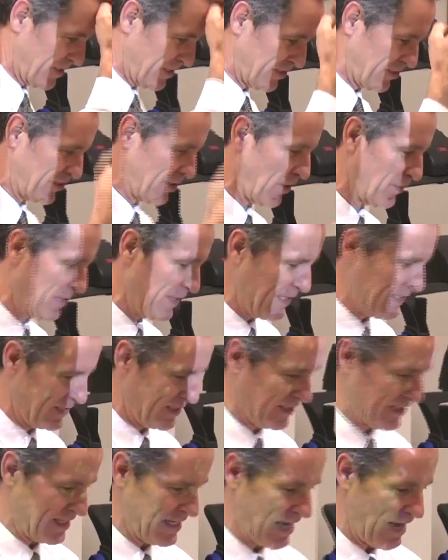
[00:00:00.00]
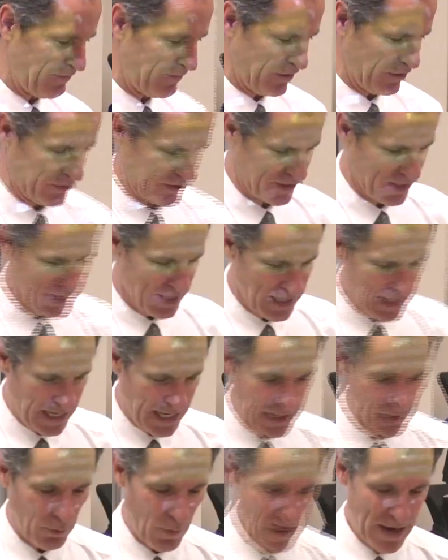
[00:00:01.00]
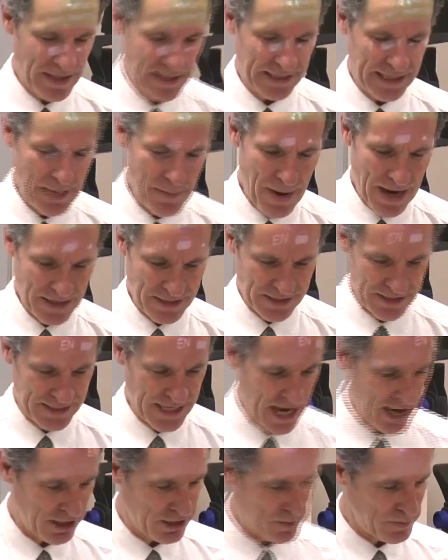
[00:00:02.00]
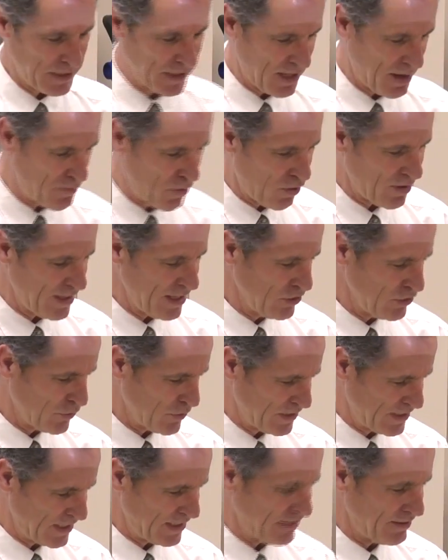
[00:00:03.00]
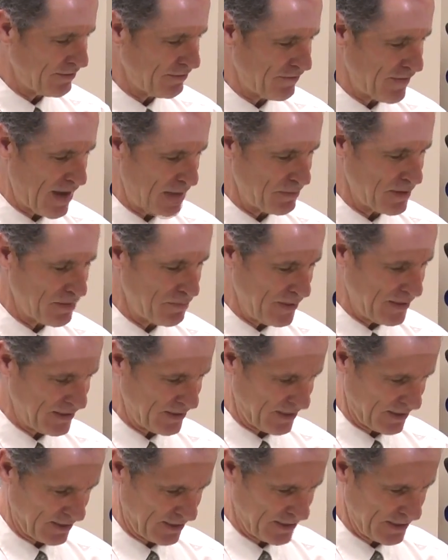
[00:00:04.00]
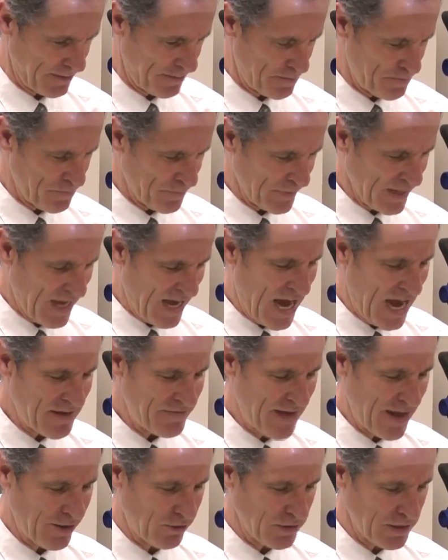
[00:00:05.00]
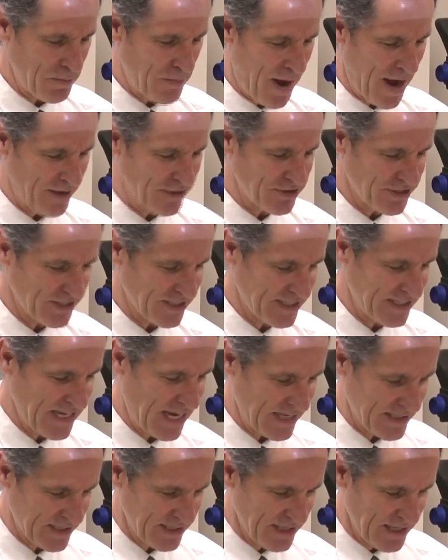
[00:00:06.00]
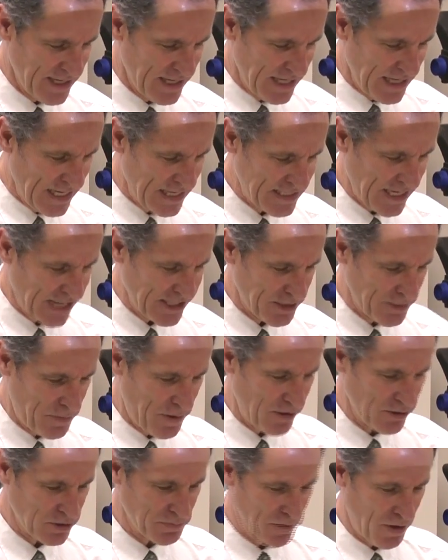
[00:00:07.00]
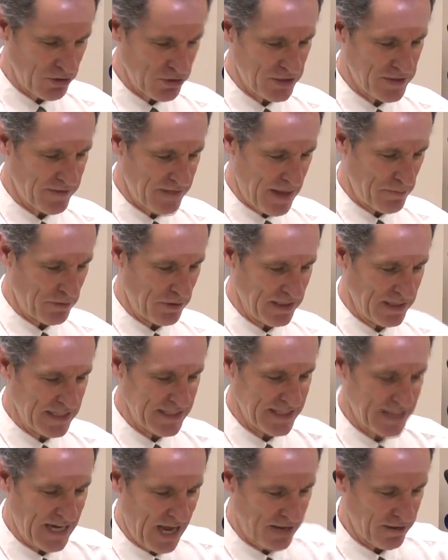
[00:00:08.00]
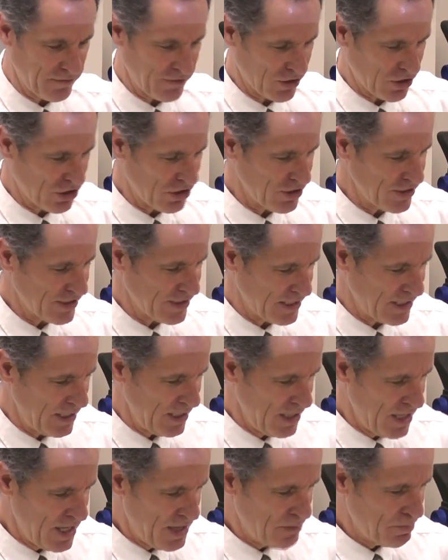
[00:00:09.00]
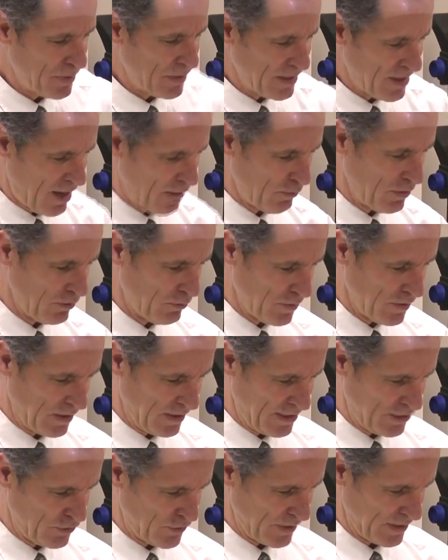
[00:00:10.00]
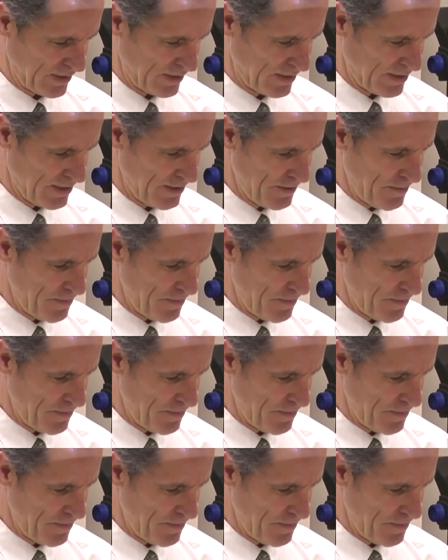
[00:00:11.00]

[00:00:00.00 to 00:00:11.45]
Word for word: to the Stone nieces and nephews in a way that they might desire to become more interested in the family business. I have had only minor success, as I suppose most of them will listen out of a courtesy, but not with real interest.